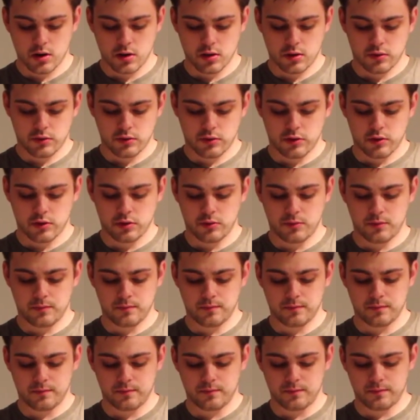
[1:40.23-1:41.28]
So,
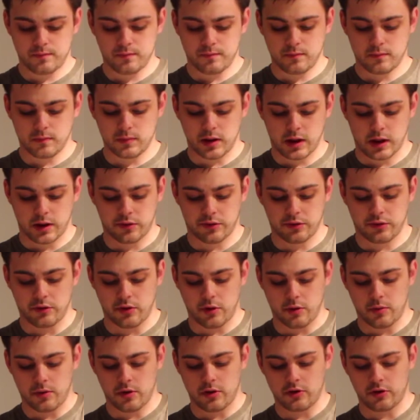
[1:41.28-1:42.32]
like
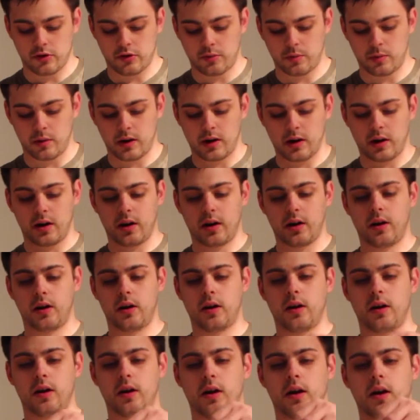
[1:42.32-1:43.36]
so. You just want to
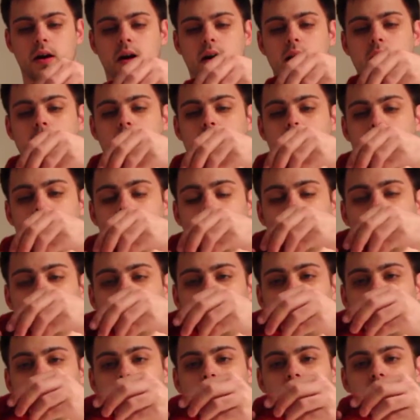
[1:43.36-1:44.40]
have it
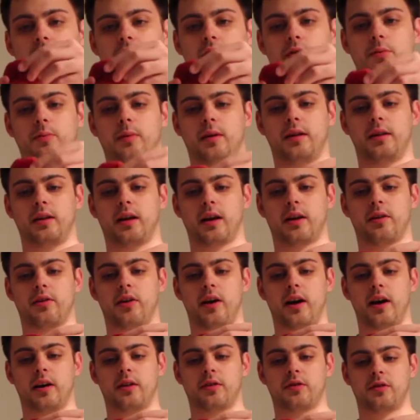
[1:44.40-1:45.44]
sliced in 3 like
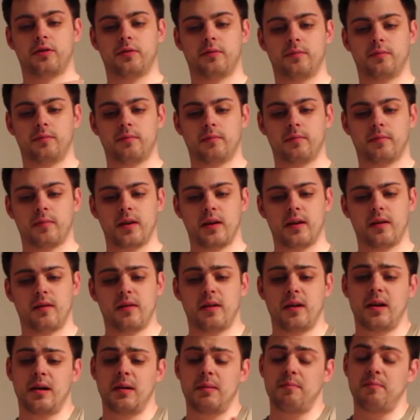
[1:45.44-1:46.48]
that. Okay.
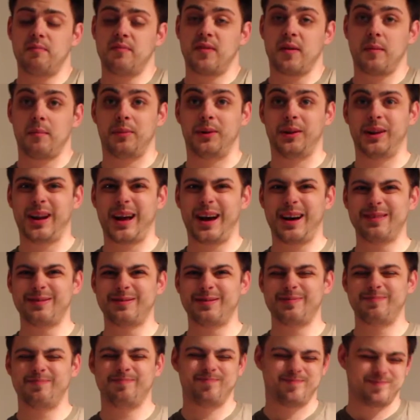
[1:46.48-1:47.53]
Simple
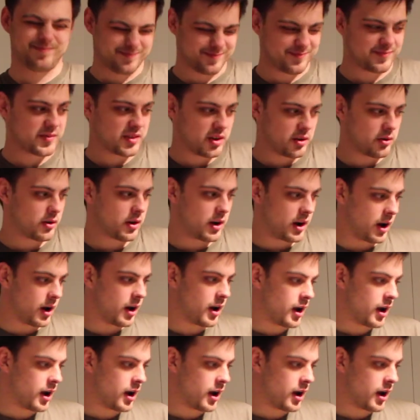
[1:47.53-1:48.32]
enough? Okay.